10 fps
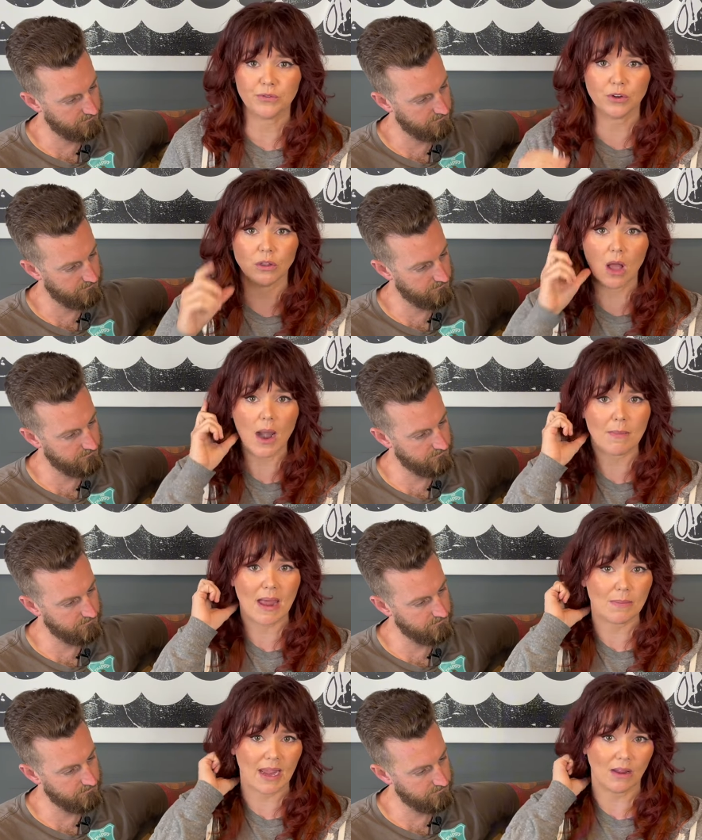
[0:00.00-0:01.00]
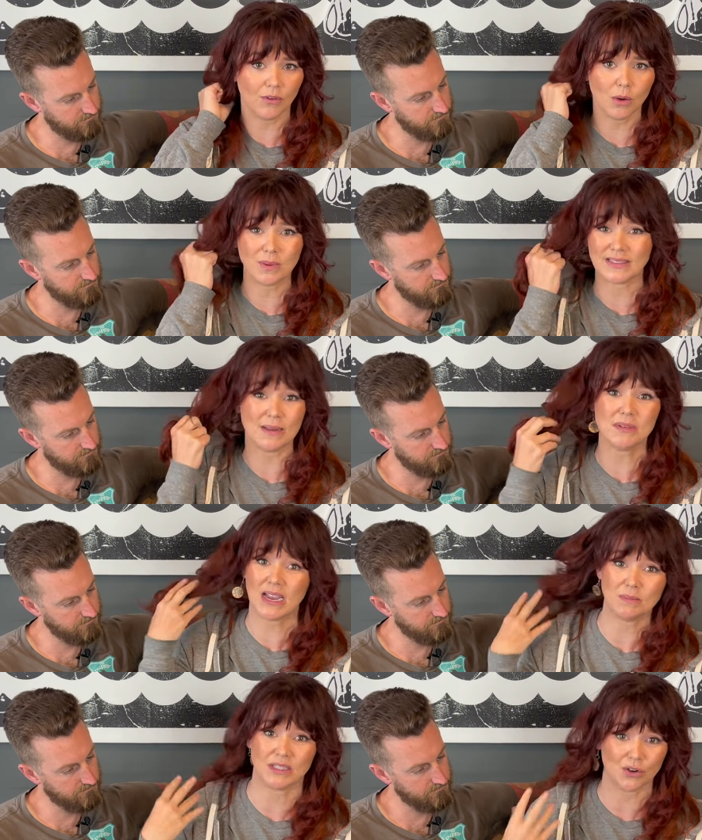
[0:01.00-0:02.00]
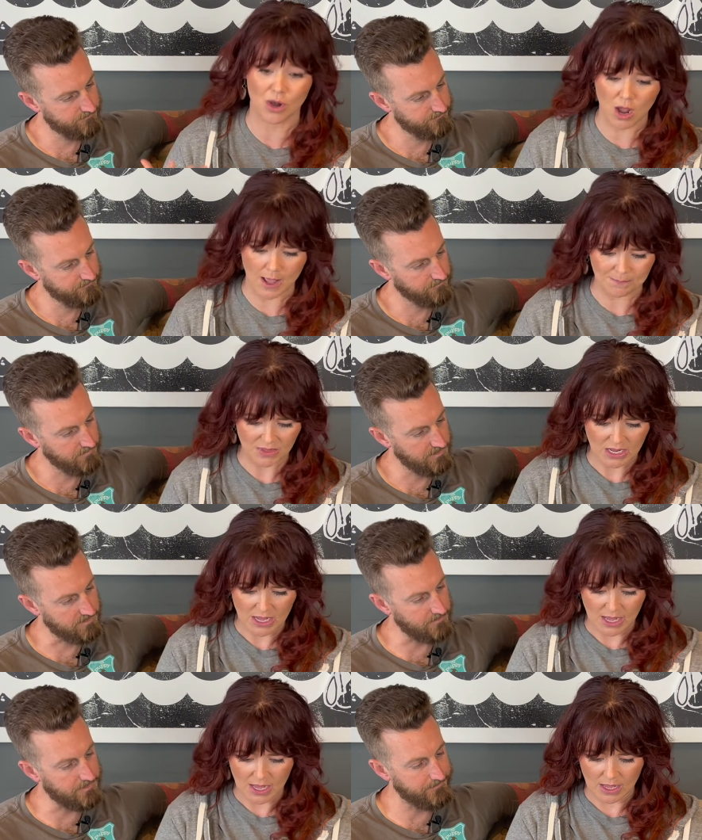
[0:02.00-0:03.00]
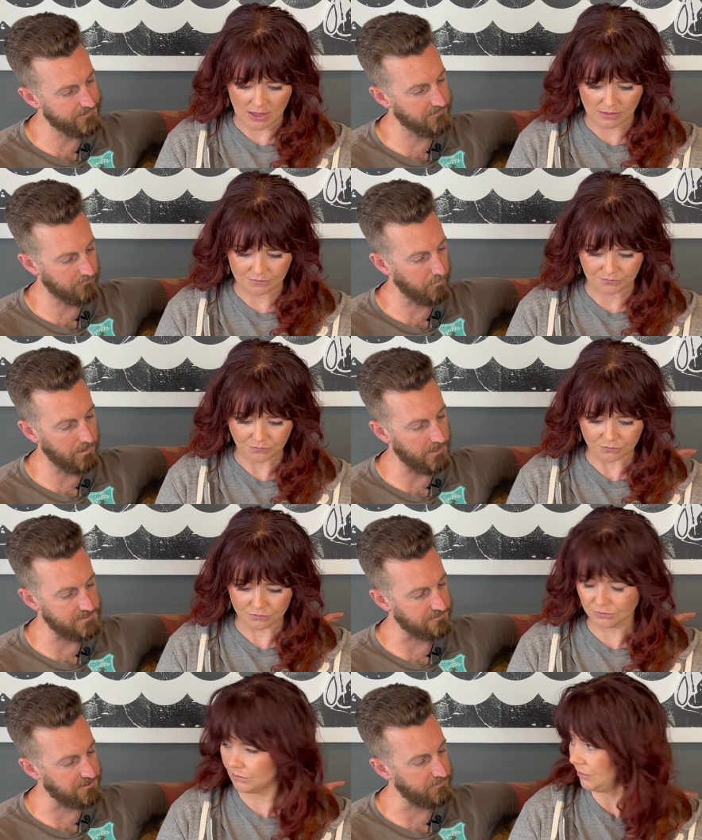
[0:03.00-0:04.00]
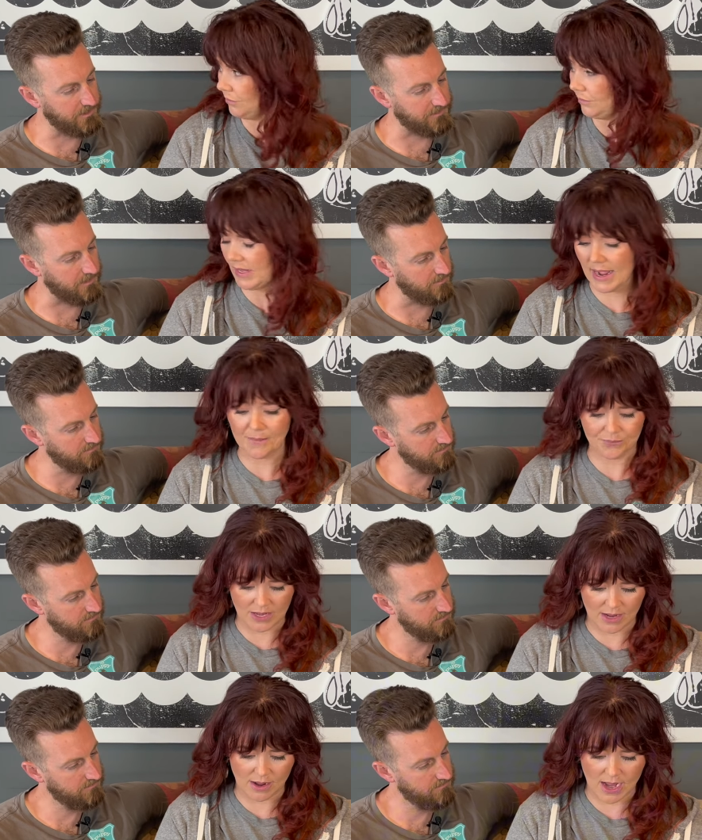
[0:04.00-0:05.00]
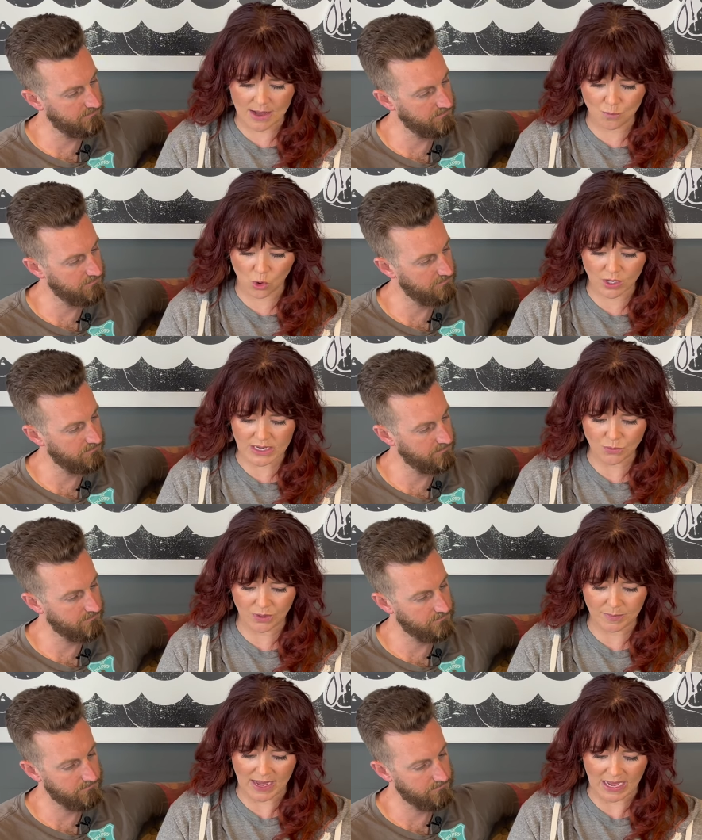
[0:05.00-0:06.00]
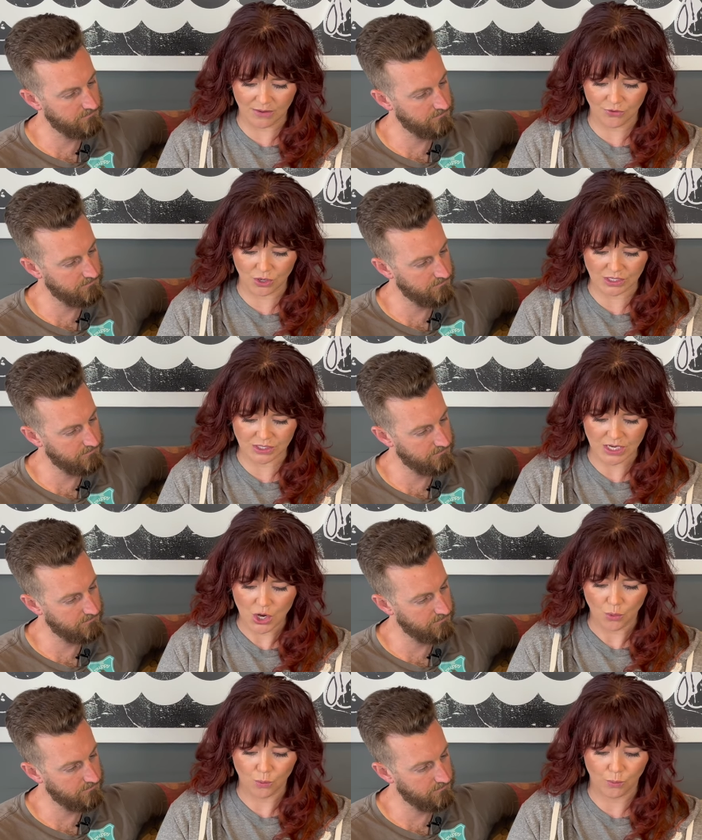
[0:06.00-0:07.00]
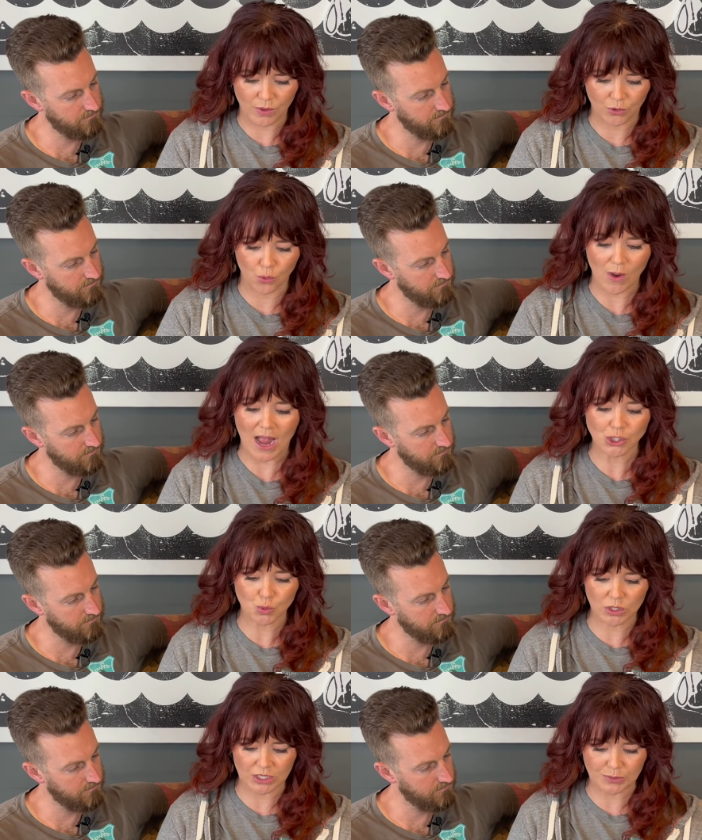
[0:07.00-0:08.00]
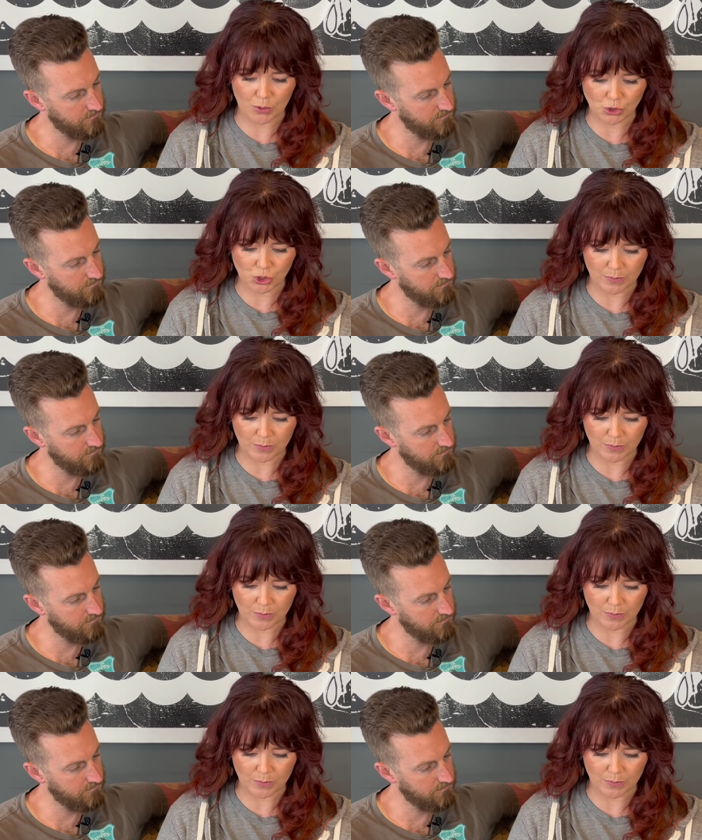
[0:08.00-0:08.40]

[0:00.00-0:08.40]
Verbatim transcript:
Speaker 1: for a lot of bad behavior, but sometimes they're not.
Speaker 2: Sometimes you don't realize you're doing it though. Yeah,
Speaker 1: yeah. I'm working with a behaviorist with gradual exposure to